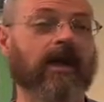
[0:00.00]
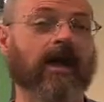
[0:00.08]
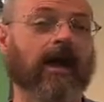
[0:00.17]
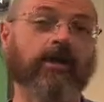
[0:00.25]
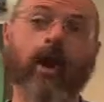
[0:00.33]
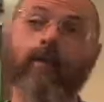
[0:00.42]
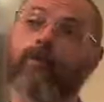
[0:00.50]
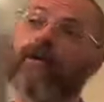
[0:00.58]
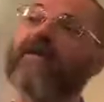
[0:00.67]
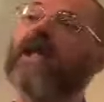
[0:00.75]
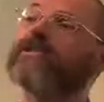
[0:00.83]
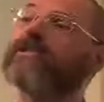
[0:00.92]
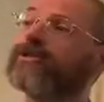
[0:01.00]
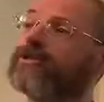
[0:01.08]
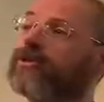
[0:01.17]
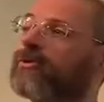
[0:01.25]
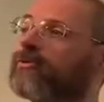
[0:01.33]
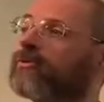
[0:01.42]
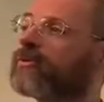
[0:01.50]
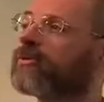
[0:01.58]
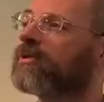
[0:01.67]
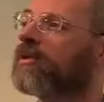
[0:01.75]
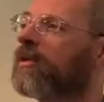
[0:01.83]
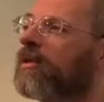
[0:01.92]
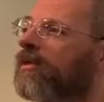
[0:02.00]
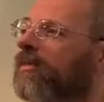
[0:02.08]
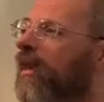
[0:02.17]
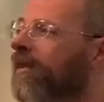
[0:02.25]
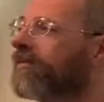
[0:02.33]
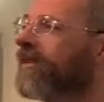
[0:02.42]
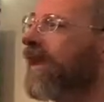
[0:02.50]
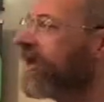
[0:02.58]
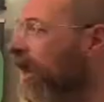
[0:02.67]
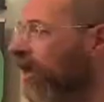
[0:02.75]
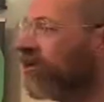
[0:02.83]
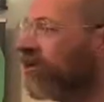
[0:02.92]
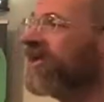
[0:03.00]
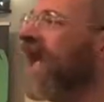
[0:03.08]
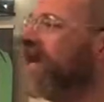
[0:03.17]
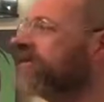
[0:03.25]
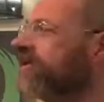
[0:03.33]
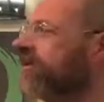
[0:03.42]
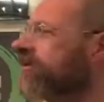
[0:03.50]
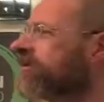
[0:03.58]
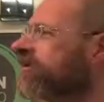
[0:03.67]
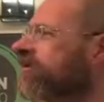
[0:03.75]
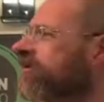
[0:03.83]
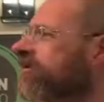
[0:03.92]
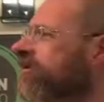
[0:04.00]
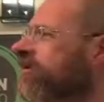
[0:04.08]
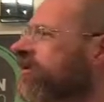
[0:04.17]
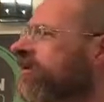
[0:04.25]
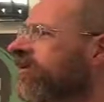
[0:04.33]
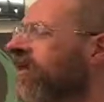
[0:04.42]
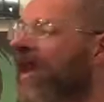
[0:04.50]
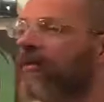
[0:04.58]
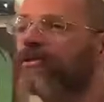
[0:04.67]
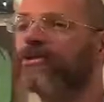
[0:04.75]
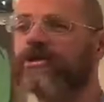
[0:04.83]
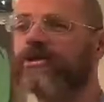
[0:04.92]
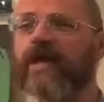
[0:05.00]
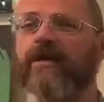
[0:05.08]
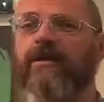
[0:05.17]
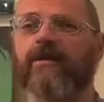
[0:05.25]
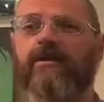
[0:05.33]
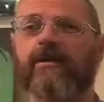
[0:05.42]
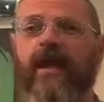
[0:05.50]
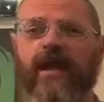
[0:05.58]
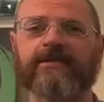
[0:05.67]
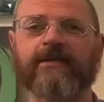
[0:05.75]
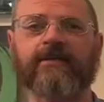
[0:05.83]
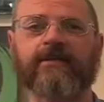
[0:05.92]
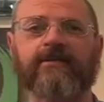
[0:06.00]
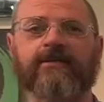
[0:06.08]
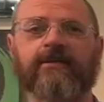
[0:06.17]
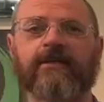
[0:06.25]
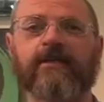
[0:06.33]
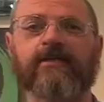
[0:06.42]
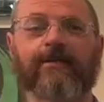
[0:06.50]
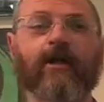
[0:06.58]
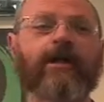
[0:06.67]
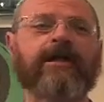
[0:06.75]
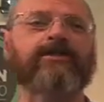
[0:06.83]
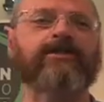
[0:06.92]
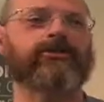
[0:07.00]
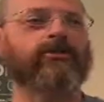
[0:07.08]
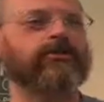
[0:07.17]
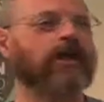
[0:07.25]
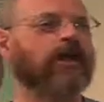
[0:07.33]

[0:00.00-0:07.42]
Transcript: A number of ancient Jews thought that God wasn't asking this, that it was Satan asking it. Some other ancient Jews